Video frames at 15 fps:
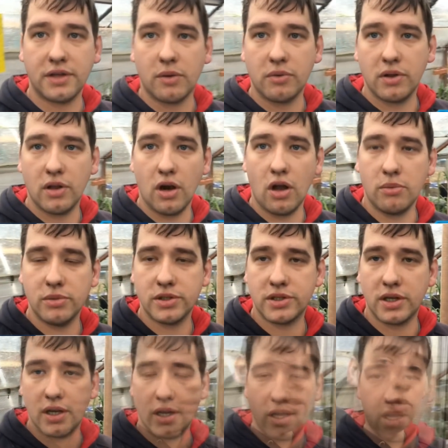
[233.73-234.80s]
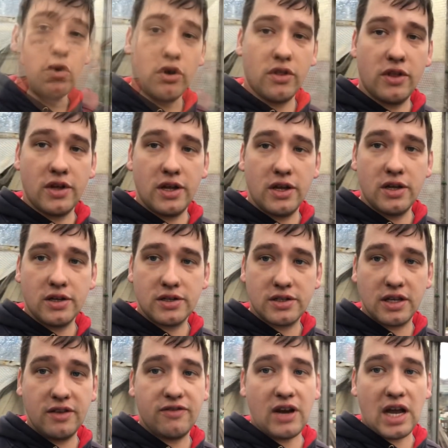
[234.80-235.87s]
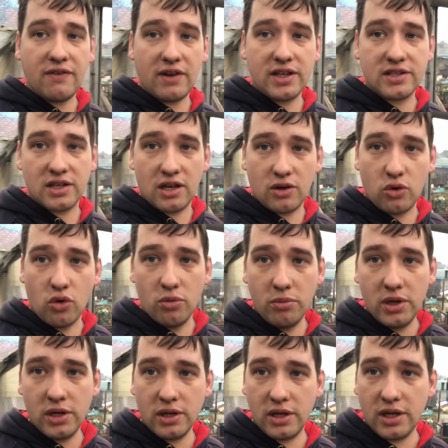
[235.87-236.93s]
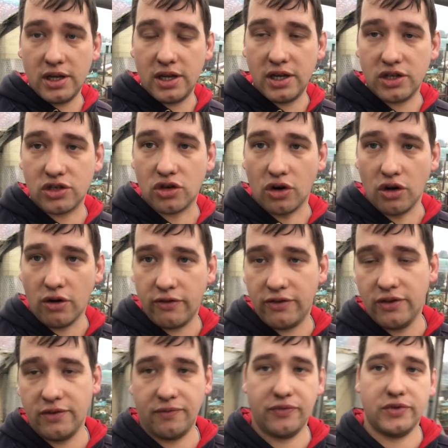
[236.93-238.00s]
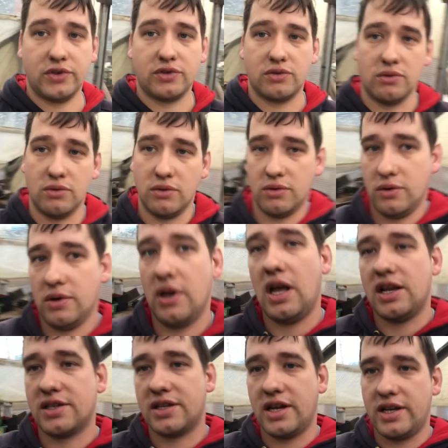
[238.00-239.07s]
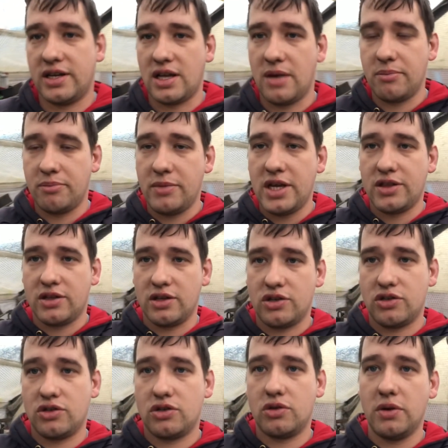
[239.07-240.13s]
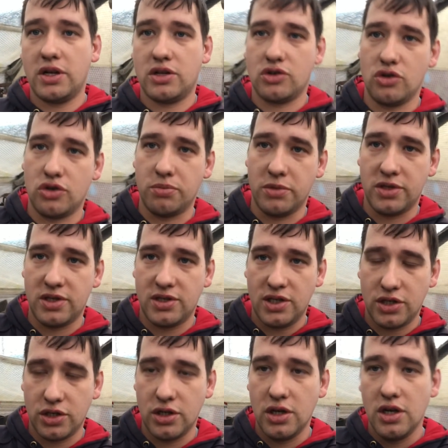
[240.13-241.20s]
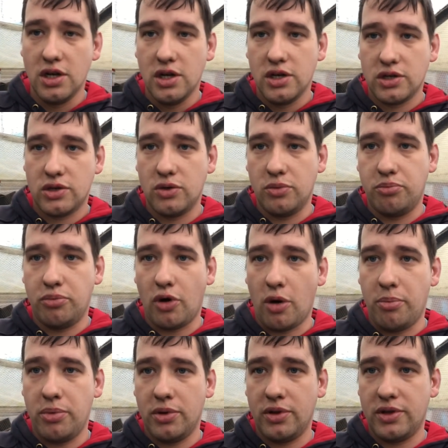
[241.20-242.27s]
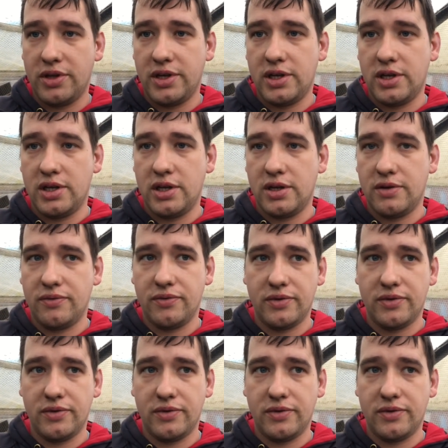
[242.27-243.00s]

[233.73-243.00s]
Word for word: down at the allotment one of the T5 lights at home uh, has gone off so last night I made the quick judgment decision to pop the